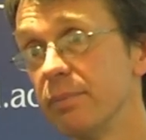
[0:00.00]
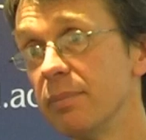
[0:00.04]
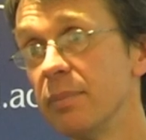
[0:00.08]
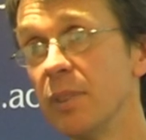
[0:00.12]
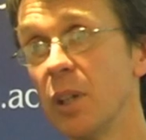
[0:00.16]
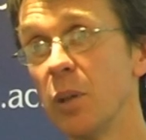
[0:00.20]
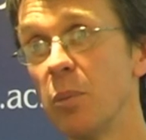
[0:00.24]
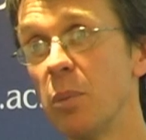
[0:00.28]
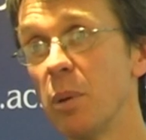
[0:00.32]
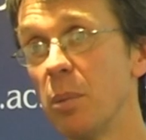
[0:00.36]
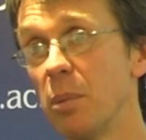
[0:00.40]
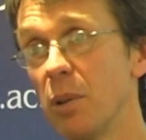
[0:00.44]

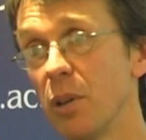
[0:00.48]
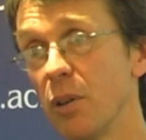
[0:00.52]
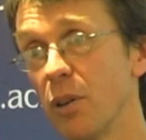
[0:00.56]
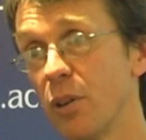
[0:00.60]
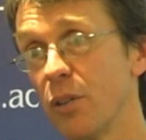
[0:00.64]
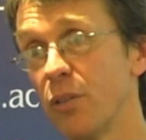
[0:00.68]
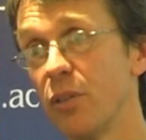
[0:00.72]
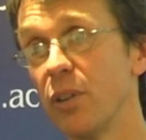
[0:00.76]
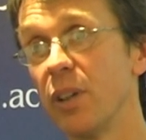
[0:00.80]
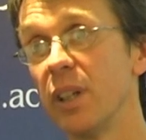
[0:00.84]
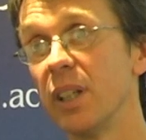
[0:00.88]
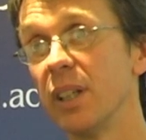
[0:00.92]
no
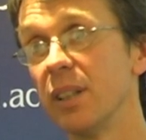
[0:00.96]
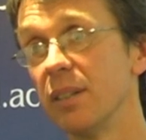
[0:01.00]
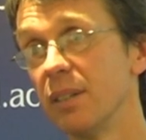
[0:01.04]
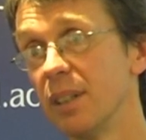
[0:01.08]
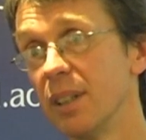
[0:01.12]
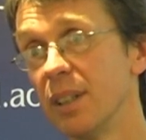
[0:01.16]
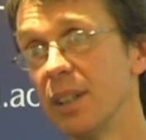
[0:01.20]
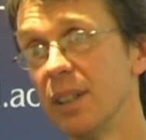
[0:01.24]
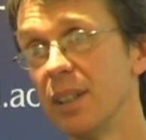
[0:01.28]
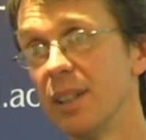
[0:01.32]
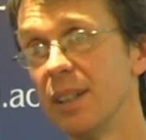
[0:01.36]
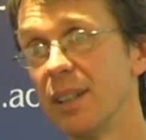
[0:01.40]
bibliography,
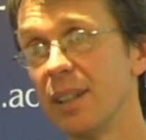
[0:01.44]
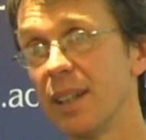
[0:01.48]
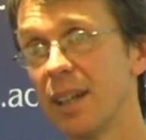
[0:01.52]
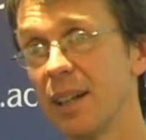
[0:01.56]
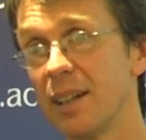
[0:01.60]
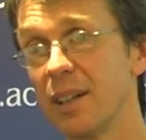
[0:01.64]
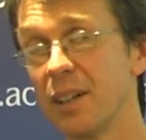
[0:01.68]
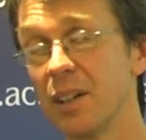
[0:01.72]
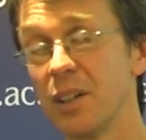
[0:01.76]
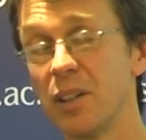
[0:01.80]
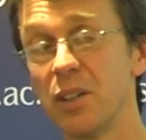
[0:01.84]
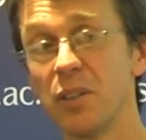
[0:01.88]

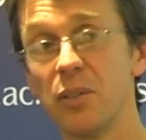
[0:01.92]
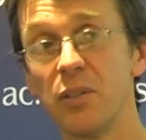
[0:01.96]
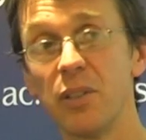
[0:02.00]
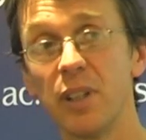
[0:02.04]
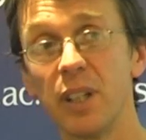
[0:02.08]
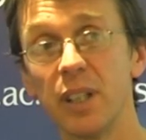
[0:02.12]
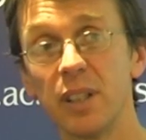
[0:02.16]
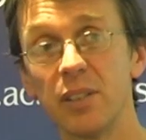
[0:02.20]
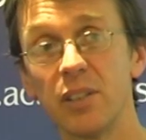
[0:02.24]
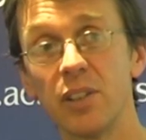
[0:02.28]
that kind of thing.